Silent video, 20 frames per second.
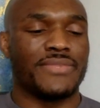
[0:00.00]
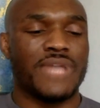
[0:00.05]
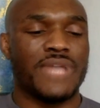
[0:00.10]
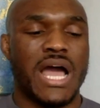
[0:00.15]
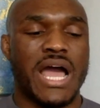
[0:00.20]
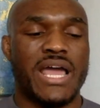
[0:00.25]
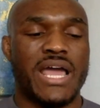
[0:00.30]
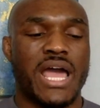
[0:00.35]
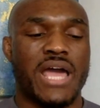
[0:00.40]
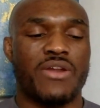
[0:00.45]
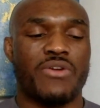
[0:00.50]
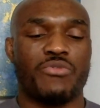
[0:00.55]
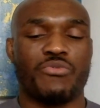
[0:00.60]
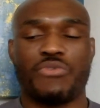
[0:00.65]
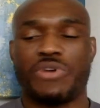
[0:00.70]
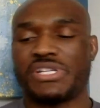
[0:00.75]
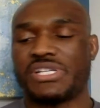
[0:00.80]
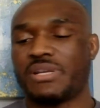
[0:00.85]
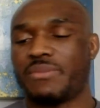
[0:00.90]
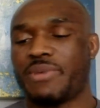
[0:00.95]
I
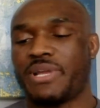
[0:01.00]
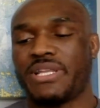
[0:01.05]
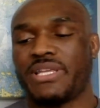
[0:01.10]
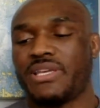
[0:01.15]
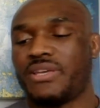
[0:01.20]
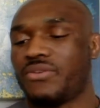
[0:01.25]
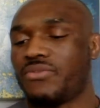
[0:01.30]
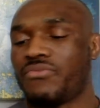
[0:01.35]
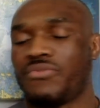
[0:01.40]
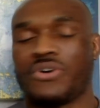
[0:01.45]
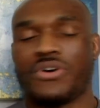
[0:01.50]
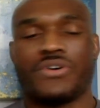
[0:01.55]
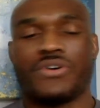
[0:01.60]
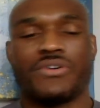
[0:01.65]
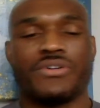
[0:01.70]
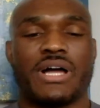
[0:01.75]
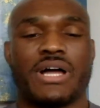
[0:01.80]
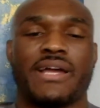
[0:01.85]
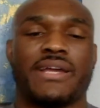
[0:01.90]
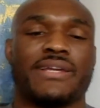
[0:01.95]
don't wish him any ill
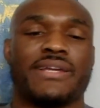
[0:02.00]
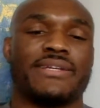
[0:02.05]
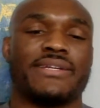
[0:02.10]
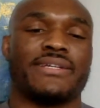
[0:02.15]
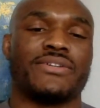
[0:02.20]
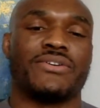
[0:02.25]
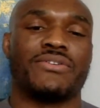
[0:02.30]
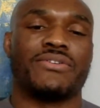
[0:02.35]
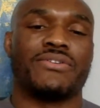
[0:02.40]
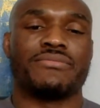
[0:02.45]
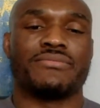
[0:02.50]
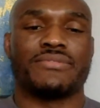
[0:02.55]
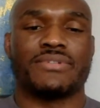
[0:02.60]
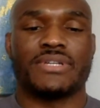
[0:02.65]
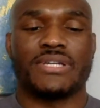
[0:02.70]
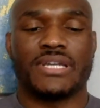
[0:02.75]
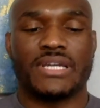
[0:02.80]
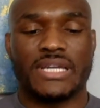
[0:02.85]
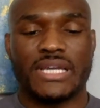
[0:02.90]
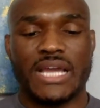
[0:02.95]
will.
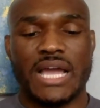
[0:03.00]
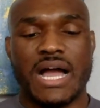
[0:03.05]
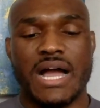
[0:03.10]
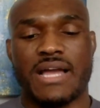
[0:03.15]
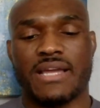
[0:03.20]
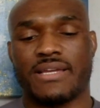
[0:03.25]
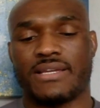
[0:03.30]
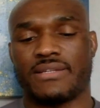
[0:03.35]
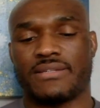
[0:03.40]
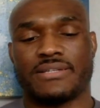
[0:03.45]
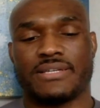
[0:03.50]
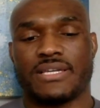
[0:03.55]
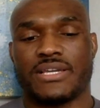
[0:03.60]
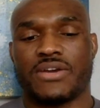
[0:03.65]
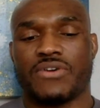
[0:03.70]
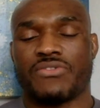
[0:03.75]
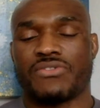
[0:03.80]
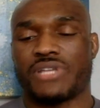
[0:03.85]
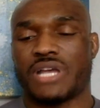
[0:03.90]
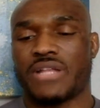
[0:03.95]
He
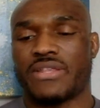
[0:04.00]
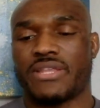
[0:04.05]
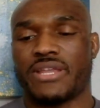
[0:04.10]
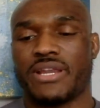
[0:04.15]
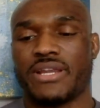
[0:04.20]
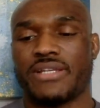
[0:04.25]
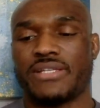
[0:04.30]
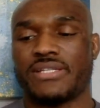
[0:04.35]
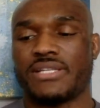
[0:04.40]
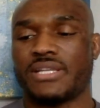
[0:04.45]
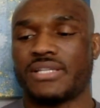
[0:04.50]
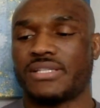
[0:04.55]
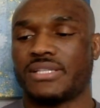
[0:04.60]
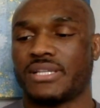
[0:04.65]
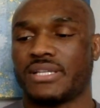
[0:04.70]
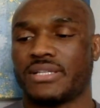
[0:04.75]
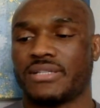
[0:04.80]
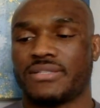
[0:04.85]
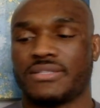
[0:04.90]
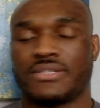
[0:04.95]
goes out there and,
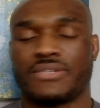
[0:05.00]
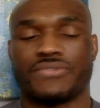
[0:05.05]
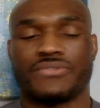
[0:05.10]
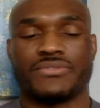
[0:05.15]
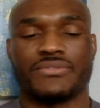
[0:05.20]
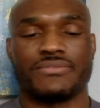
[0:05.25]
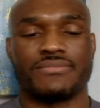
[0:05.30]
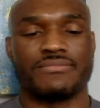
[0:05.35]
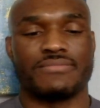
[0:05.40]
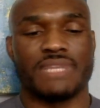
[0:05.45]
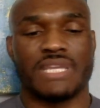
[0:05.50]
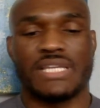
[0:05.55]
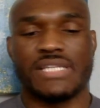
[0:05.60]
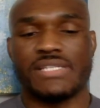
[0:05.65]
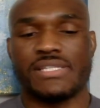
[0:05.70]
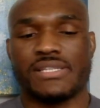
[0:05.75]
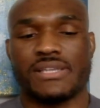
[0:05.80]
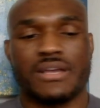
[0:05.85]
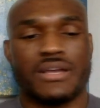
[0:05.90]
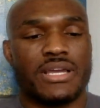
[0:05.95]

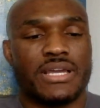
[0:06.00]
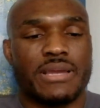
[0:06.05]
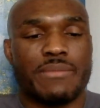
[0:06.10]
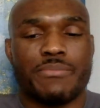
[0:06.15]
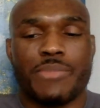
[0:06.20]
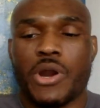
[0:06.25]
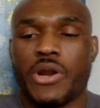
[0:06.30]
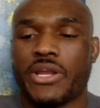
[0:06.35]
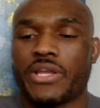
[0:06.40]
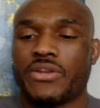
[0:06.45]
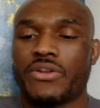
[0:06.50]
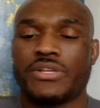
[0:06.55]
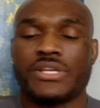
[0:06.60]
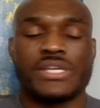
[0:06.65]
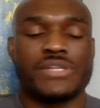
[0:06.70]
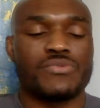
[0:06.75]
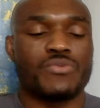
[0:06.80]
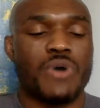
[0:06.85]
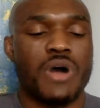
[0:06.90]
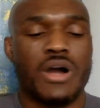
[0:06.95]
he's
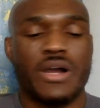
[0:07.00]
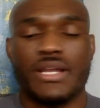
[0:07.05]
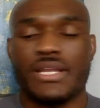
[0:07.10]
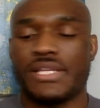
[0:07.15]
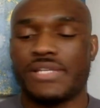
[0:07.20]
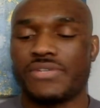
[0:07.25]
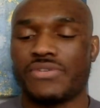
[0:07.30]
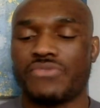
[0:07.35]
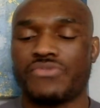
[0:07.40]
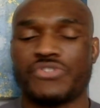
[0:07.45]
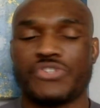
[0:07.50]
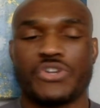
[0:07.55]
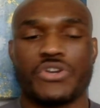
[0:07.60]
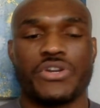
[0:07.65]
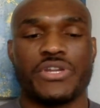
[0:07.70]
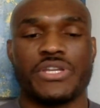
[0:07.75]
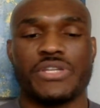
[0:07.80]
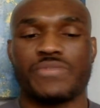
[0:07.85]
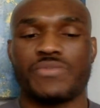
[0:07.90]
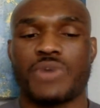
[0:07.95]
walking his own
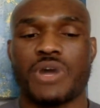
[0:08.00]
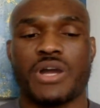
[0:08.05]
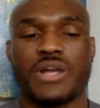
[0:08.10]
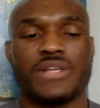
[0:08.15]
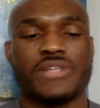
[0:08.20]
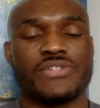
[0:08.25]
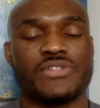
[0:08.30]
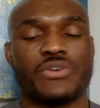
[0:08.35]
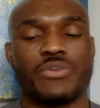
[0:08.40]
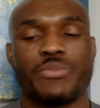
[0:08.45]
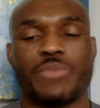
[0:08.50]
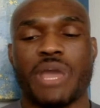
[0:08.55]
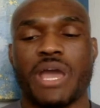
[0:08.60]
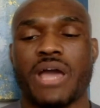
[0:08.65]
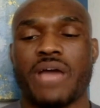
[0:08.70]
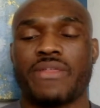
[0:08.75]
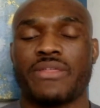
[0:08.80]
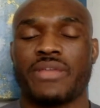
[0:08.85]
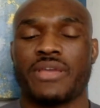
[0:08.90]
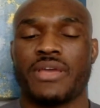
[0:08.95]
journey. He's walking his own path.